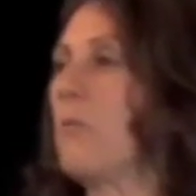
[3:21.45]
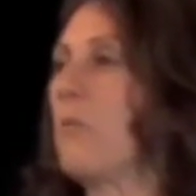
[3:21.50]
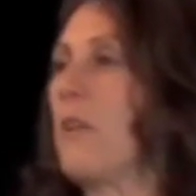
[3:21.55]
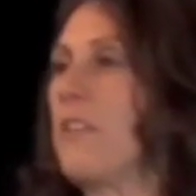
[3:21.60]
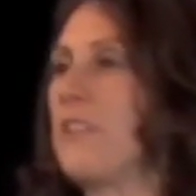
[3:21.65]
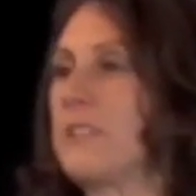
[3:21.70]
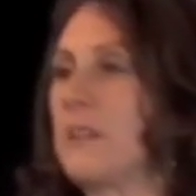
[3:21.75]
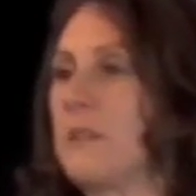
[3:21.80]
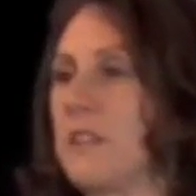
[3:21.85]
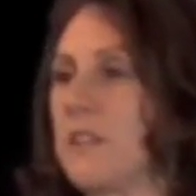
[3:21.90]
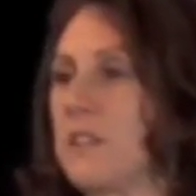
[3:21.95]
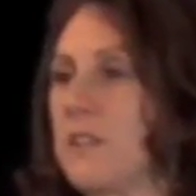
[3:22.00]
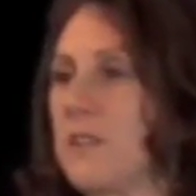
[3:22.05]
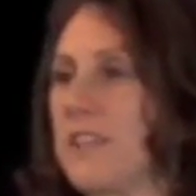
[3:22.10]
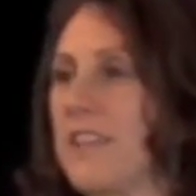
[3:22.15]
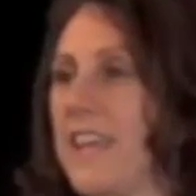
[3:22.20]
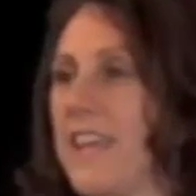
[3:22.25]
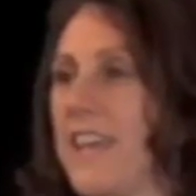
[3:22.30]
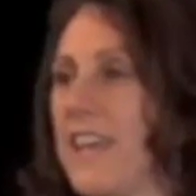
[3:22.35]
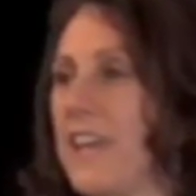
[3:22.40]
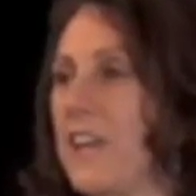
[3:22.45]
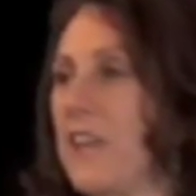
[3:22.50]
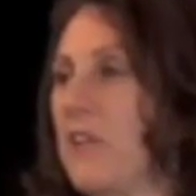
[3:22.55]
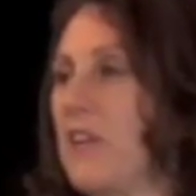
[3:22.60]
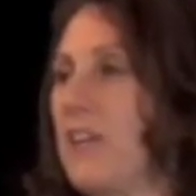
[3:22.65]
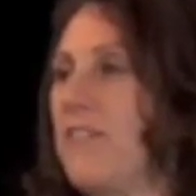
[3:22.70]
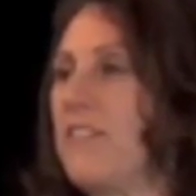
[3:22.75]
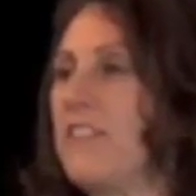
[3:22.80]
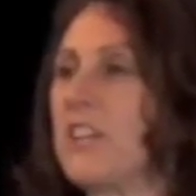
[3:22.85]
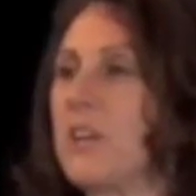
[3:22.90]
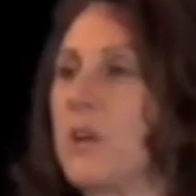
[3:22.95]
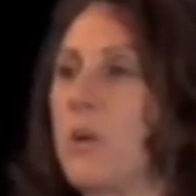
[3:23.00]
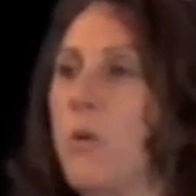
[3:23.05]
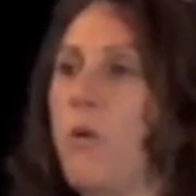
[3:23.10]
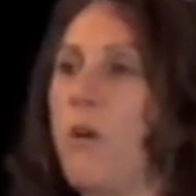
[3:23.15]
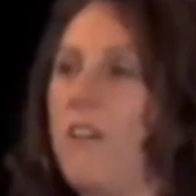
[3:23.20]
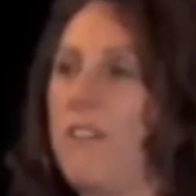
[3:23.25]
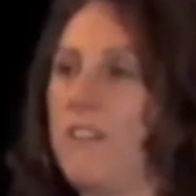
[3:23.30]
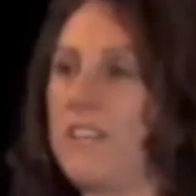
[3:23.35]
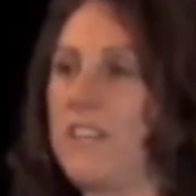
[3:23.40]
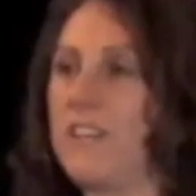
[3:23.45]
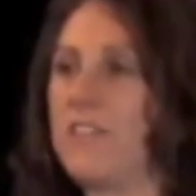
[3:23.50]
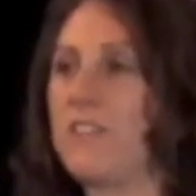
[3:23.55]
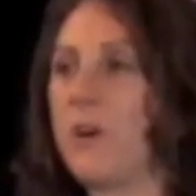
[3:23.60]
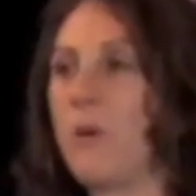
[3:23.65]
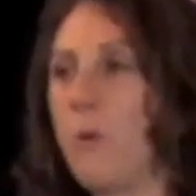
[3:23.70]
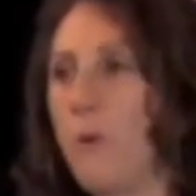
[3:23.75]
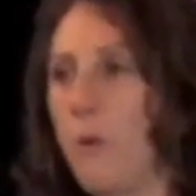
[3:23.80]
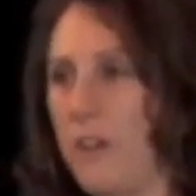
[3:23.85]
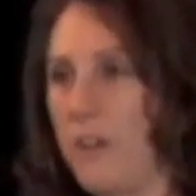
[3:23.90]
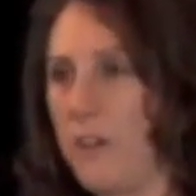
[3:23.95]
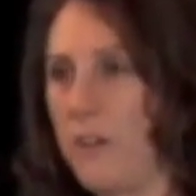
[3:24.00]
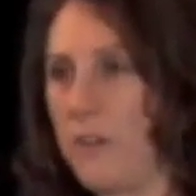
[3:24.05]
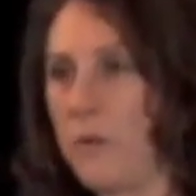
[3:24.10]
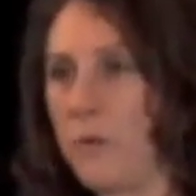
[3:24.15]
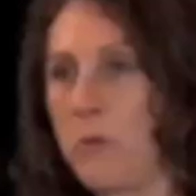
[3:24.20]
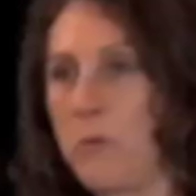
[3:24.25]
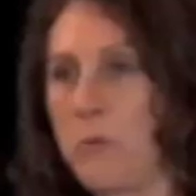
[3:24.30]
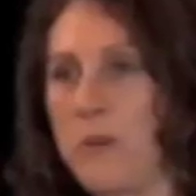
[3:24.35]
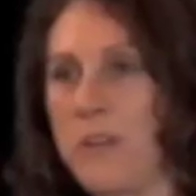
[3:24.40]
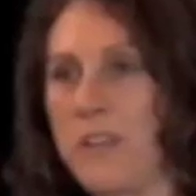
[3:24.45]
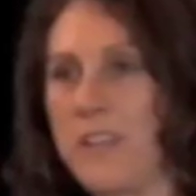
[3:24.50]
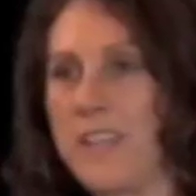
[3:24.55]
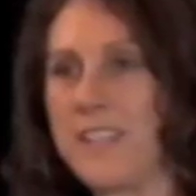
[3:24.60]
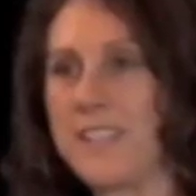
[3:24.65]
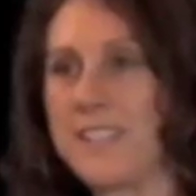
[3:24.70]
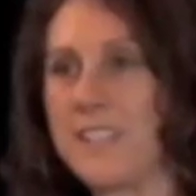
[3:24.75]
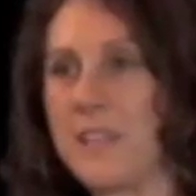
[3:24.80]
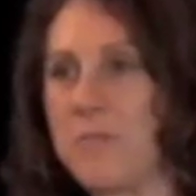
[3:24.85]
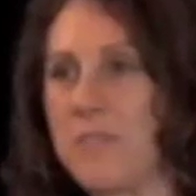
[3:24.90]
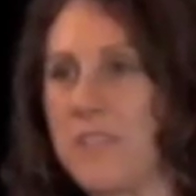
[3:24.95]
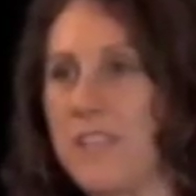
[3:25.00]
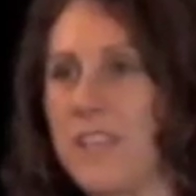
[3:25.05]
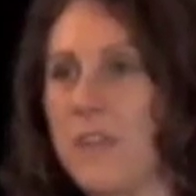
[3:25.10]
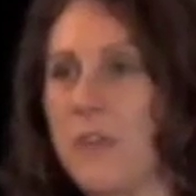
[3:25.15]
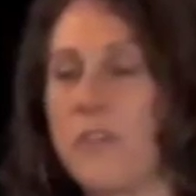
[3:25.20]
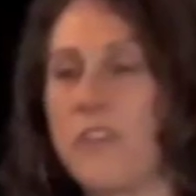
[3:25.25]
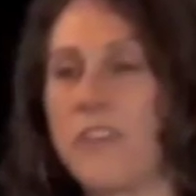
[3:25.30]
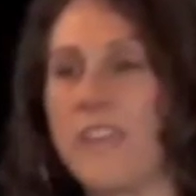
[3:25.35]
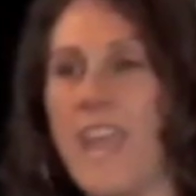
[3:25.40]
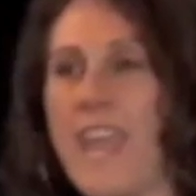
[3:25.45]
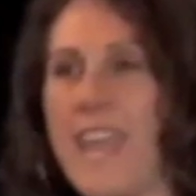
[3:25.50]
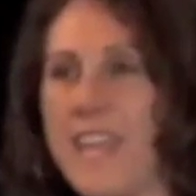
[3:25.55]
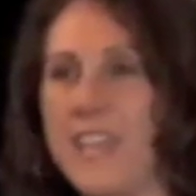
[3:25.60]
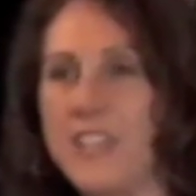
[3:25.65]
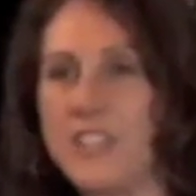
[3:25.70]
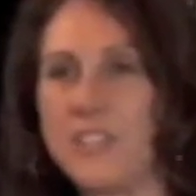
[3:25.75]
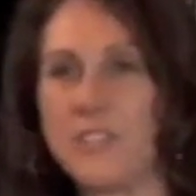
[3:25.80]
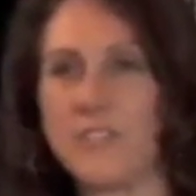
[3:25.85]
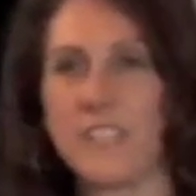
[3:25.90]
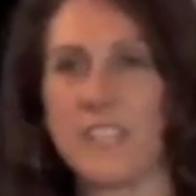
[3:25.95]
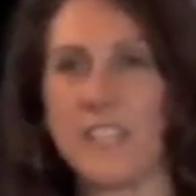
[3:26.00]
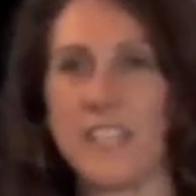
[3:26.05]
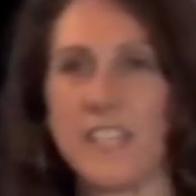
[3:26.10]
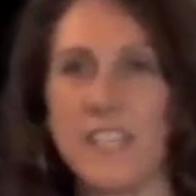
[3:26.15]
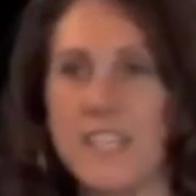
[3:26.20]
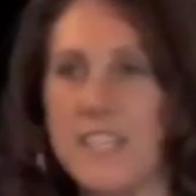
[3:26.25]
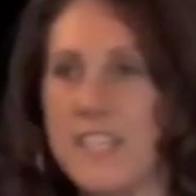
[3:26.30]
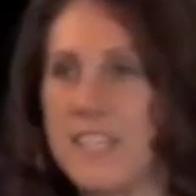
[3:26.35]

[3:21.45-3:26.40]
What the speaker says: whether something's organic or even the quality of the oil that we're putting in something, or the age of the